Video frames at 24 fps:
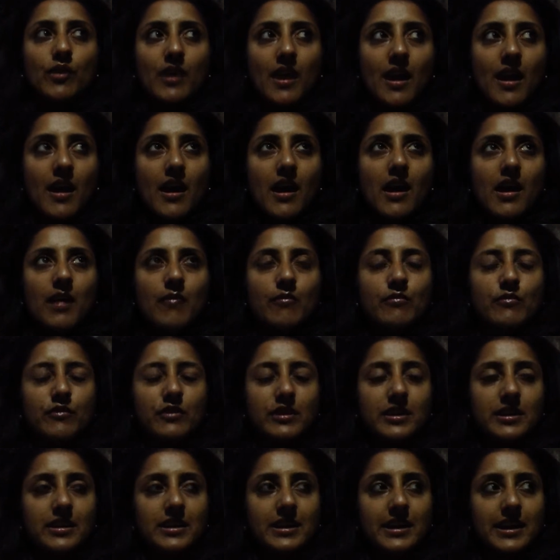yeah, I'm
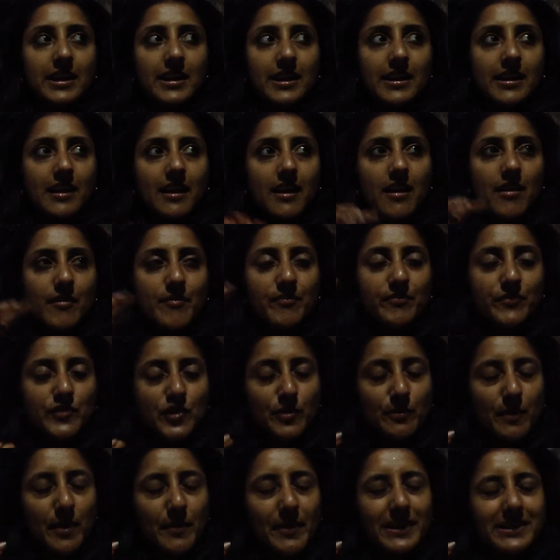really
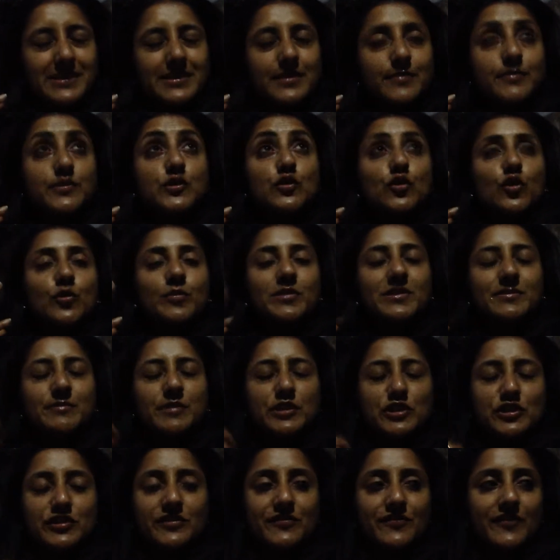doing my best to absorb as
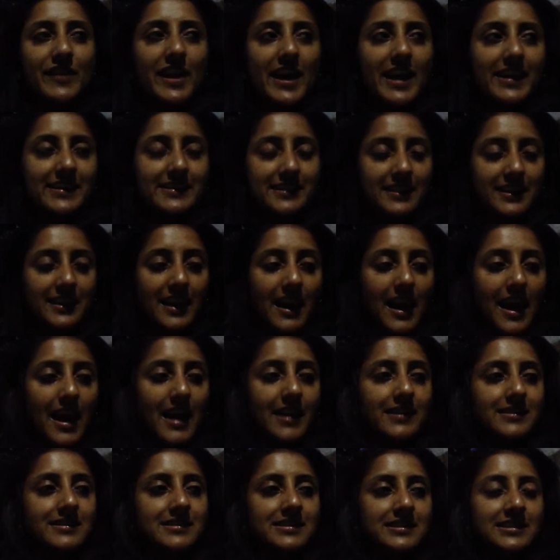much of that as I
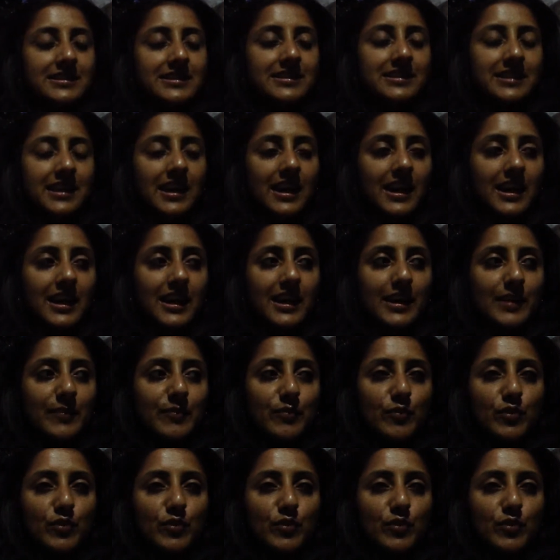can.